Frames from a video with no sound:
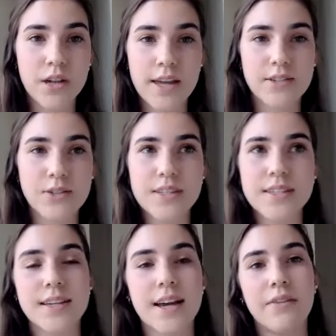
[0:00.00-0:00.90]
And so this
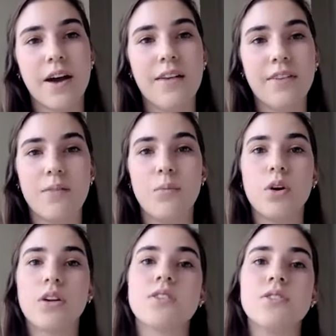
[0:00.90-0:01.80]
is kind of having a
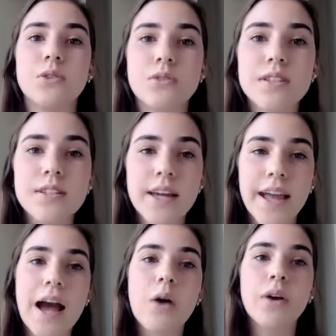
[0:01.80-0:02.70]
more consultant, like,
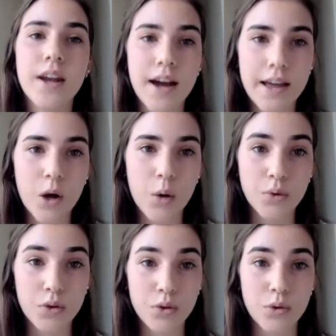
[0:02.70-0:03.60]
how can I help
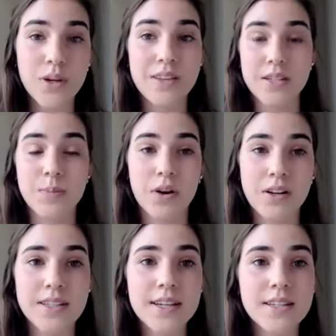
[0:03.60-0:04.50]
you in this
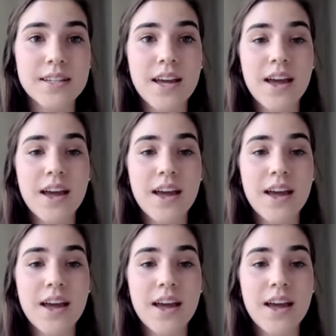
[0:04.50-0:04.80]
process?